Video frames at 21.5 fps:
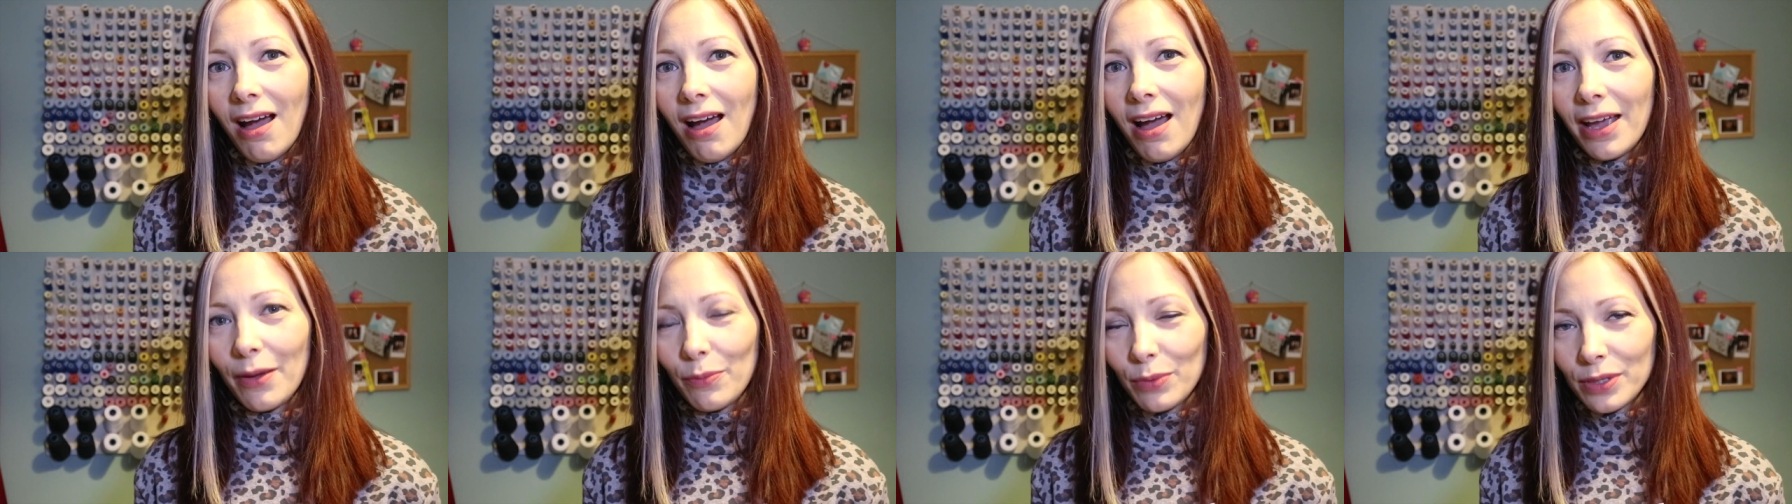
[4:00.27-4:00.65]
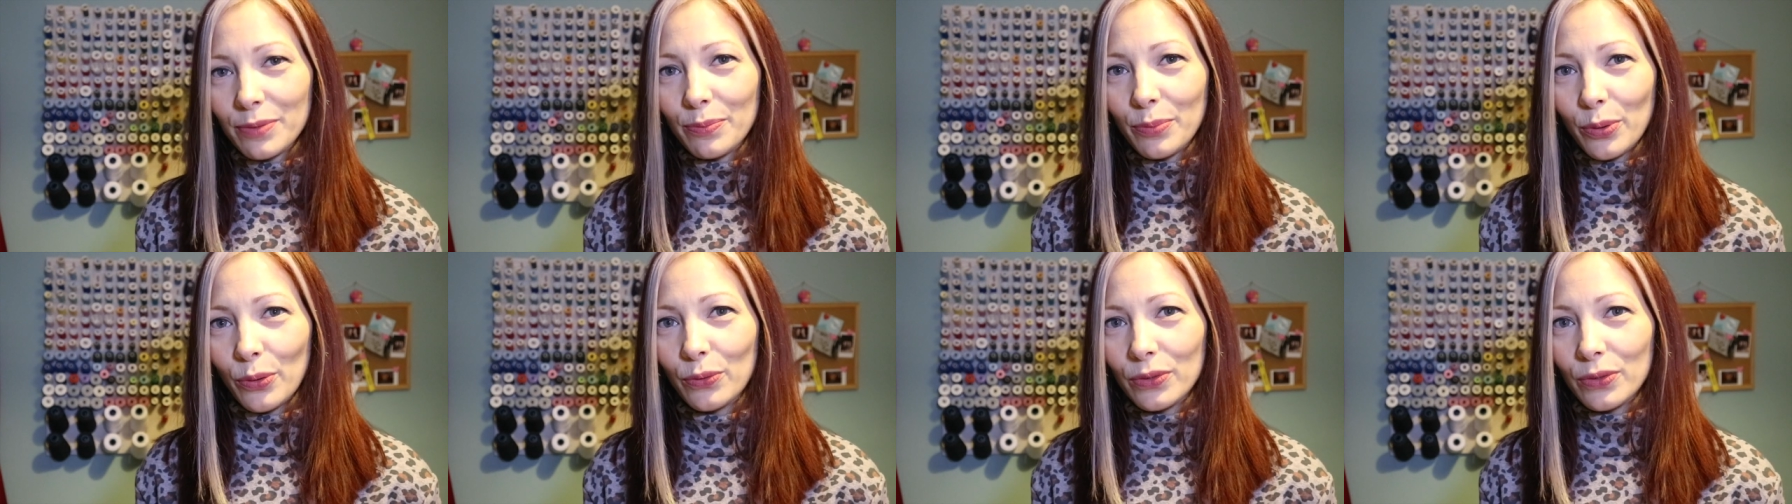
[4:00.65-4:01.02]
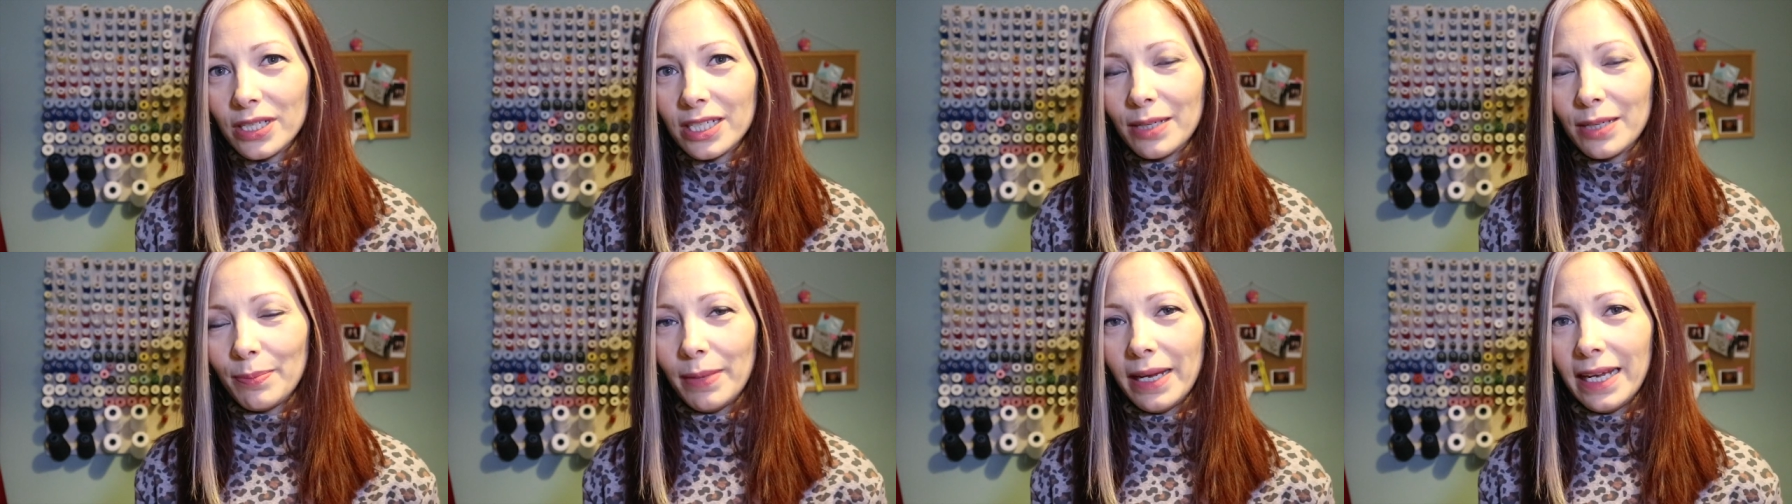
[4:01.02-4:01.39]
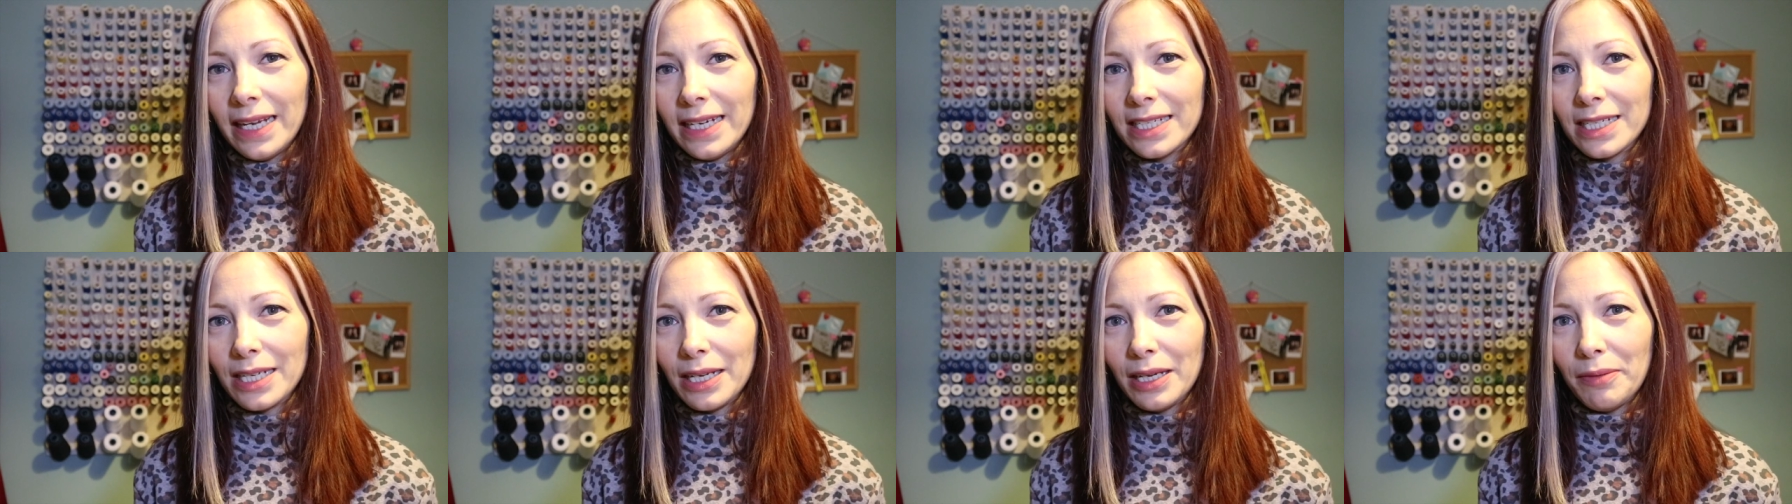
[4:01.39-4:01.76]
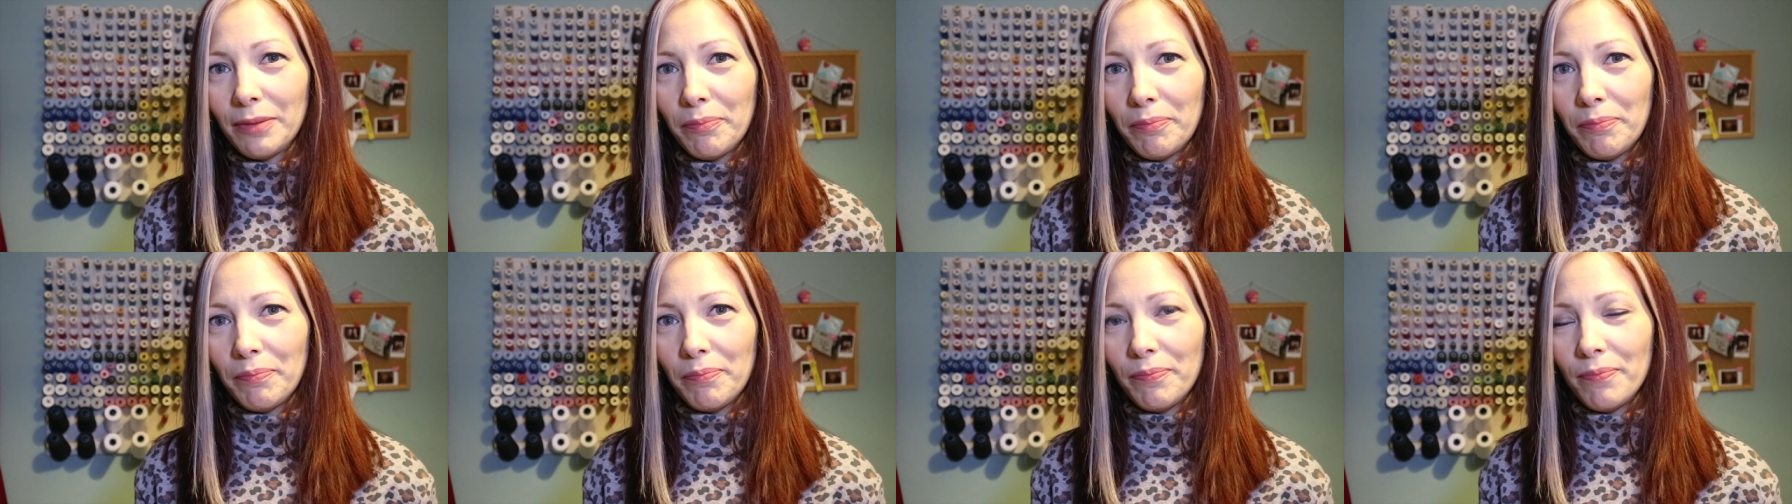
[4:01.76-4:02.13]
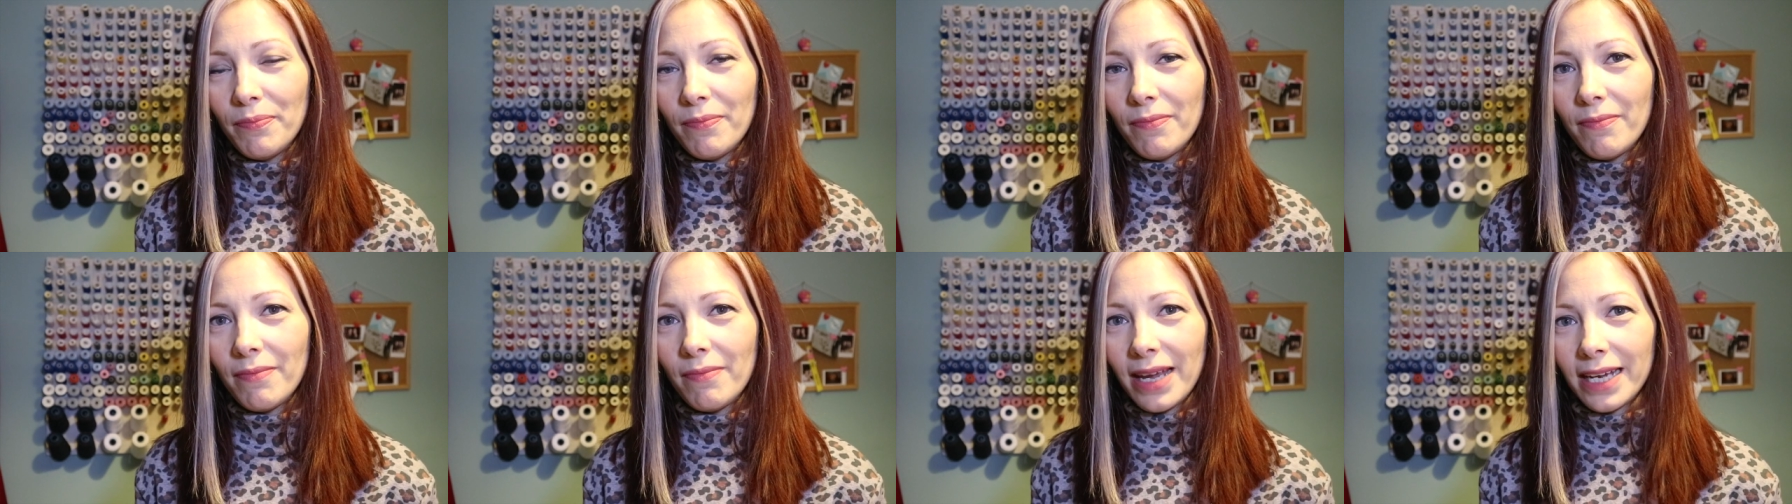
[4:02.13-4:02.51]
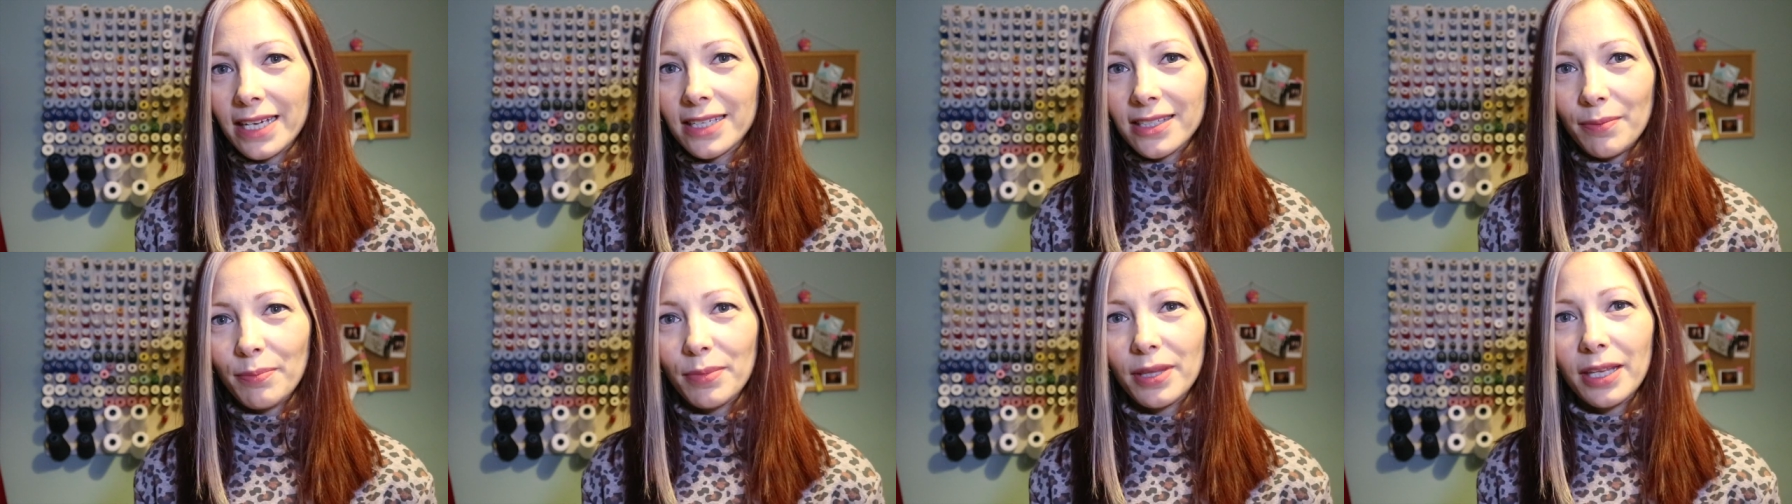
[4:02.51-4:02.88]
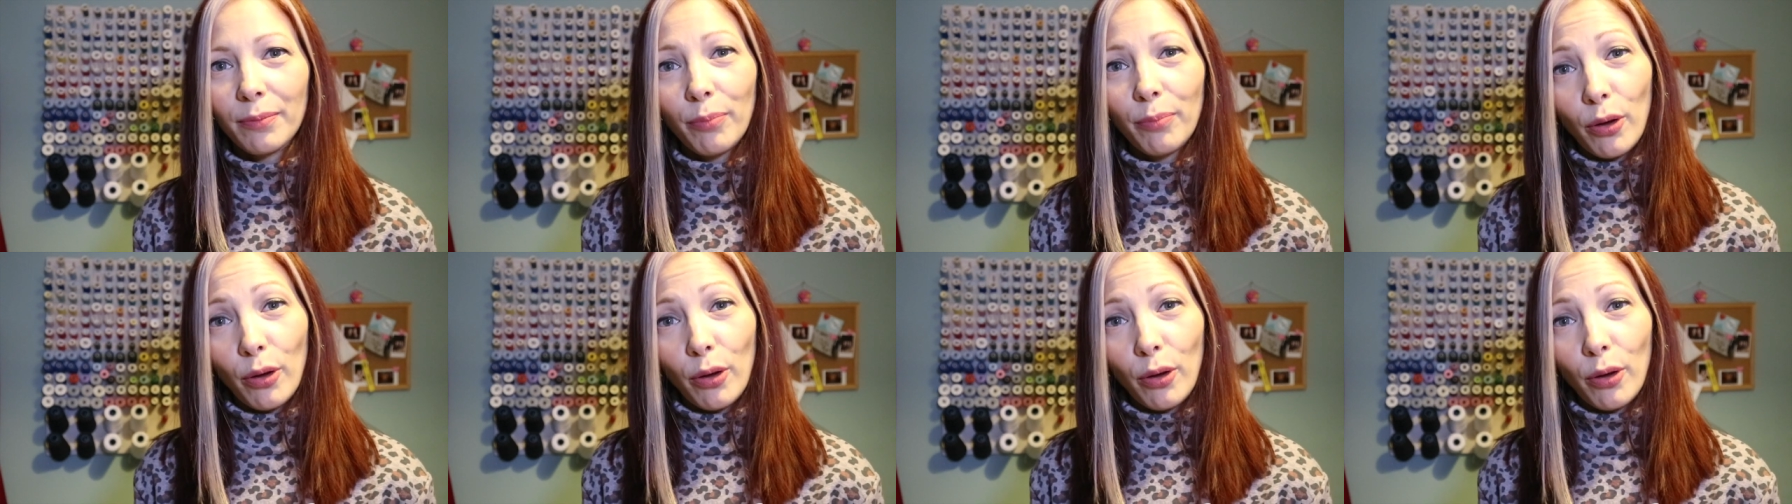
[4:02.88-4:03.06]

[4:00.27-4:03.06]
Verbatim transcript: it was important to me to make something